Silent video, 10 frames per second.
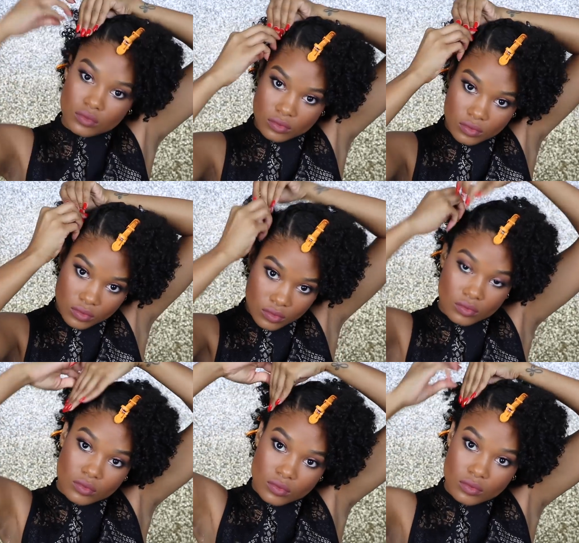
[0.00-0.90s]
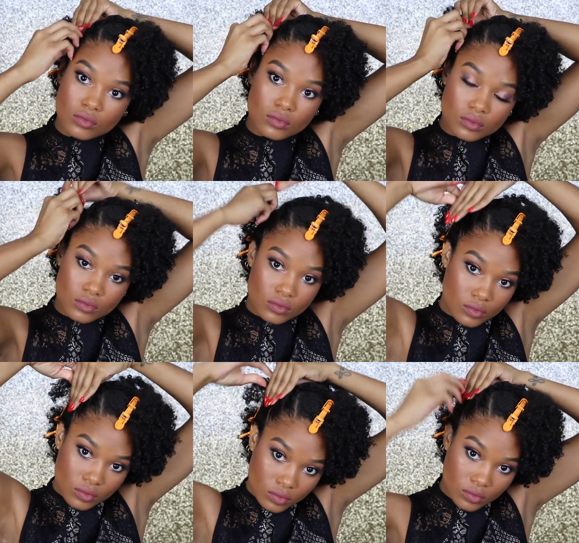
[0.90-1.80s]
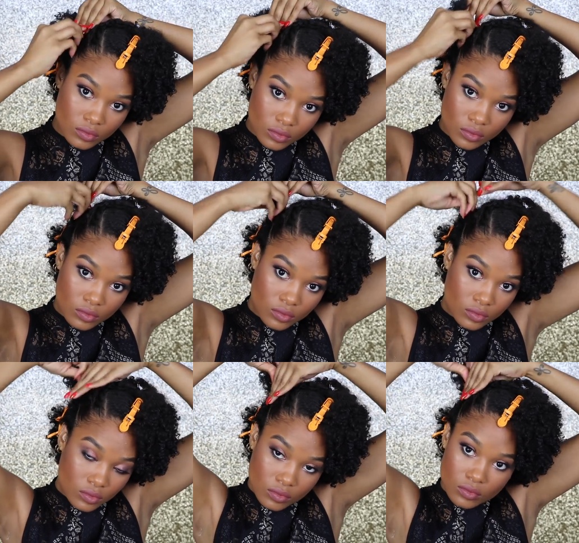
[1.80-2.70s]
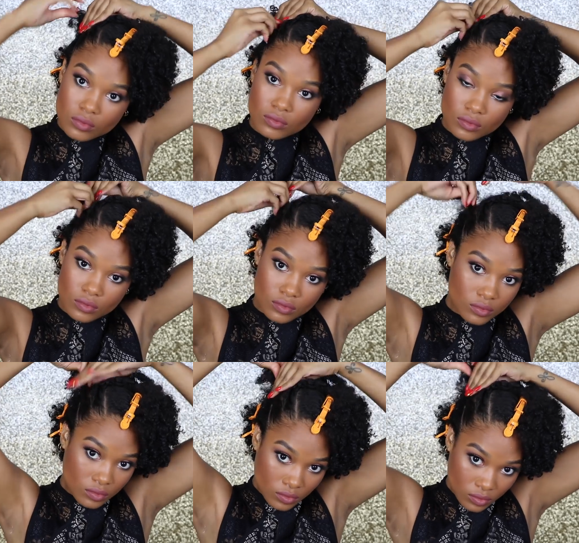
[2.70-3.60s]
(silence)